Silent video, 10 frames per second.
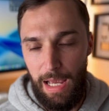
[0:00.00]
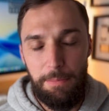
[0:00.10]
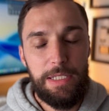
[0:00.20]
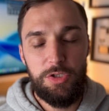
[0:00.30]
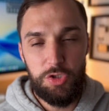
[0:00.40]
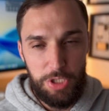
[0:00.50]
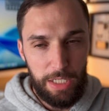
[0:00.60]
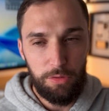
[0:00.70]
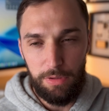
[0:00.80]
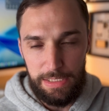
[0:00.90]
I mean,
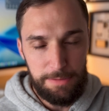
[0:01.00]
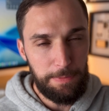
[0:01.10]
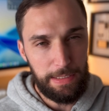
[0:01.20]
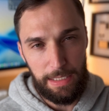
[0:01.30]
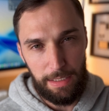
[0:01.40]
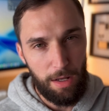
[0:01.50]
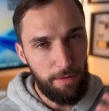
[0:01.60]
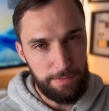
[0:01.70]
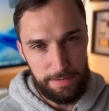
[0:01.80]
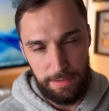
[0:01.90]
generally speaking,
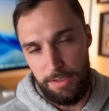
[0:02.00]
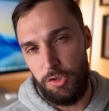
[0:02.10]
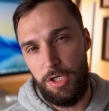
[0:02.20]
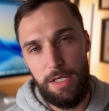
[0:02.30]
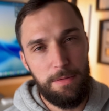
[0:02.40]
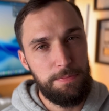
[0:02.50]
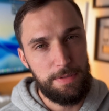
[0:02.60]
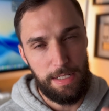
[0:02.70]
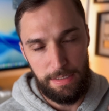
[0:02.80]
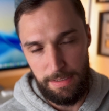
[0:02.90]
obviously
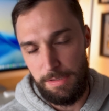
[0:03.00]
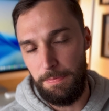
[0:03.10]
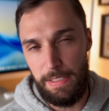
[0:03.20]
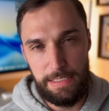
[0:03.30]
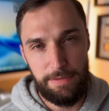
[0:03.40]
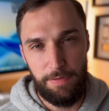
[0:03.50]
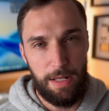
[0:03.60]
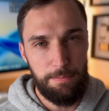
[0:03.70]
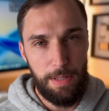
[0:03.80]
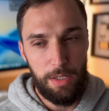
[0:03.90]
chips and displays have
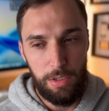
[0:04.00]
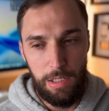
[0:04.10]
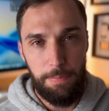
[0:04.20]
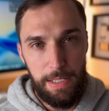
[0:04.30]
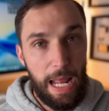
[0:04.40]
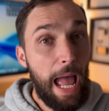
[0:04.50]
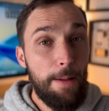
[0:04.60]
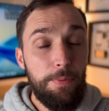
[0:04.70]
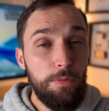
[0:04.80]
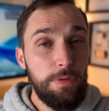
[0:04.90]
gotten better, but
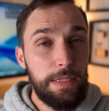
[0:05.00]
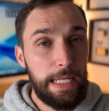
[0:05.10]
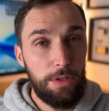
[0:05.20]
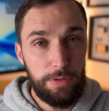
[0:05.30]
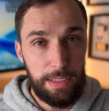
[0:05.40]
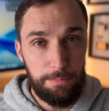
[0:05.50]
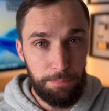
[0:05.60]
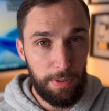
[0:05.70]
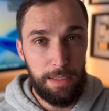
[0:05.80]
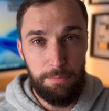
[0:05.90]
Apple nailed it
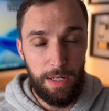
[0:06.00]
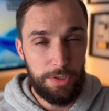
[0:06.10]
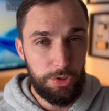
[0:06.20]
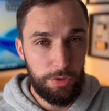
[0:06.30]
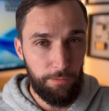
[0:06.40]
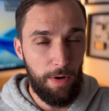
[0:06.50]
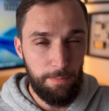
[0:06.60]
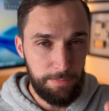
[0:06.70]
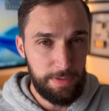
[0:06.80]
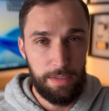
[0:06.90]
pretty much
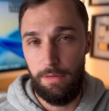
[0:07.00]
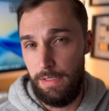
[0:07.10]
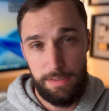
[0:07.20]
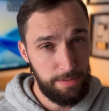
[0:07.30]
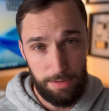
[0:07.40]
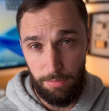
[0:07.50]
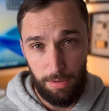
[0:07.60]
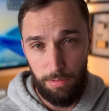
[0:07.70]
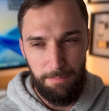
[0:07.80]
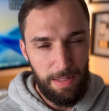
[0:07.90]
from Series
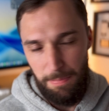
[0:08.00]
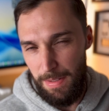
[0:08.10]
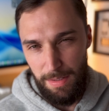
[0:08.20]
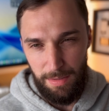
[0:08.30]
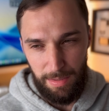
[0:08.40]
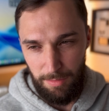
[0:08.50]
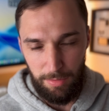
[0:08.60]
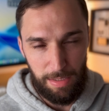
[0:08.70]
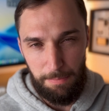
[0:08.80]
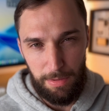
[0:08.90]
0. Maybe it
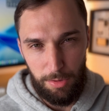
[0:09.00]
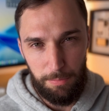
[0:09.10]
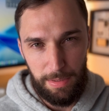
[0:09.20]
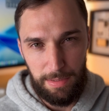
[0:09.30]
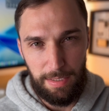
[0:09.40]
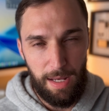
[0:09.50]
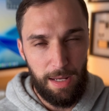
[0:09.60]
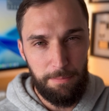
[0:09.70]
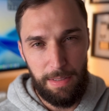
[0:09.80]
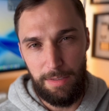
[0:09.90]
took them a little bit of
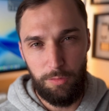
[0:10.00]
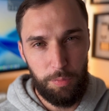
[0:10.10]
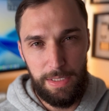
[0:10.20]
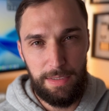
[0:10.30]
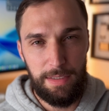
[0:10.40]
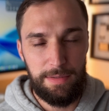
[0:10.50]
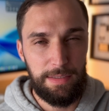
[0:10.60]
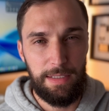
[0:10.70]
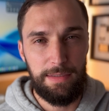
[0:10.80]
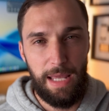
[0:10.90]
time and tweaked it
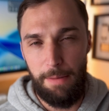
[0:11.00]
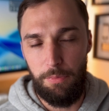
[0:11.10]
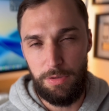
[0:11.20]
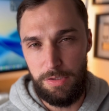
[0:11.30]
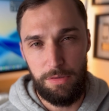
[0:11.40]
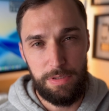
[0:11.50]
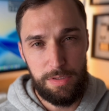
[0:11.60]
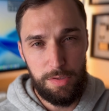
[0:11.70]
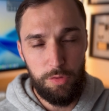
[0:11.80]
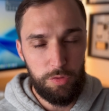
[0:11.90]
to get to Apple Watch Series
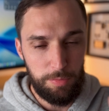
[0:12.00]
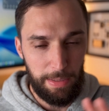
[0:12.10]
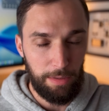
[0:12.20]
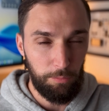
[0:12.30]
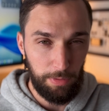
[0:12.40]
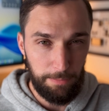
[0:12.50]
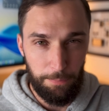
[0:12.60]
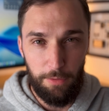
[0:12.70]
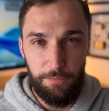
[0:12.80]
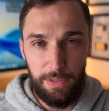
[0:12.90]
2 to make it really
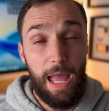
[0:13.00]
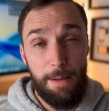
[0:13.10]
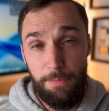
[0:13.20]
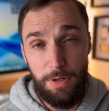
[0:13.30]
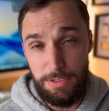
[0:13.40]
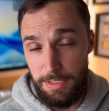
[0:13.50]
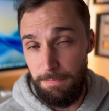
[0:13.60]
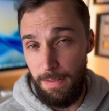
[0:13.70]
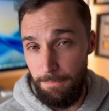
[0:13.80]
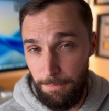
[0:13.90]
perfect. Apple Watch has
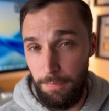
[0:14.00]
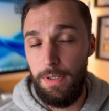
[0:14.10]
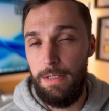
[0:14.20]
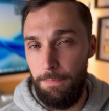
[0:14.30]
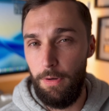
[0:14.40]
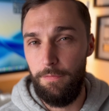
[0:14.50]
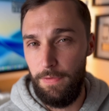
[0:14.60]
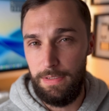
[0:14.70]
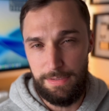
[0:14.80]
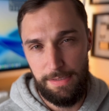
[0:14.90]
been pretty
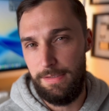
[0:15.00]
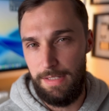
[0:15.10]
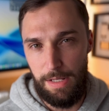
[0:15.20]
perfect since day